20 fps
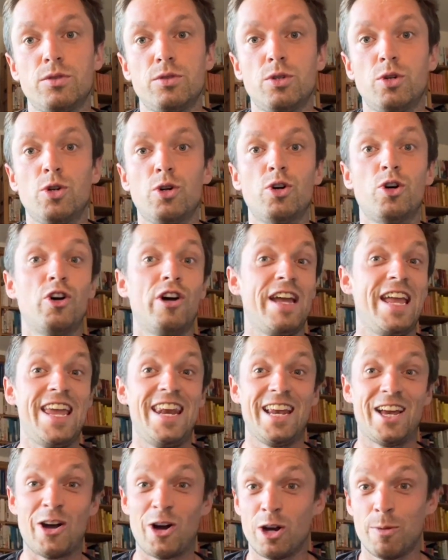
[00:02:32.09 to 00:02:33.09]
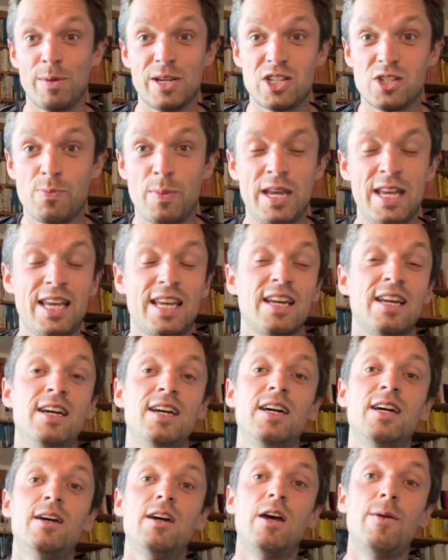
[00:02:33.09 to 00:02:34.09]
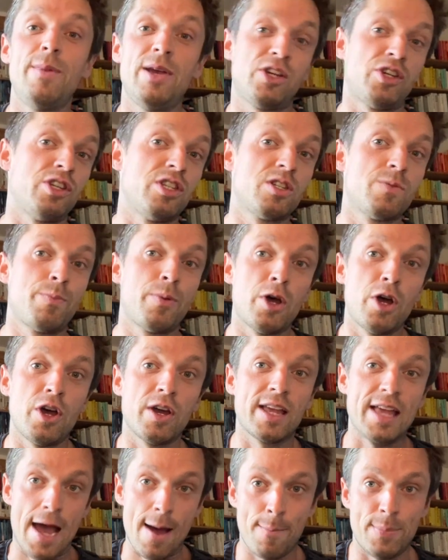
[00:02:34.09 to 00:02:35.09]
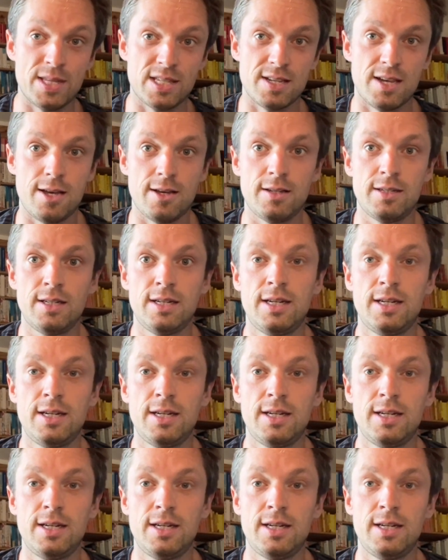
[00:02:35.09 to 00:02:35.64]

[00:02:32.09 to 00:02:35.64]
or in economists speak, emissions per capita.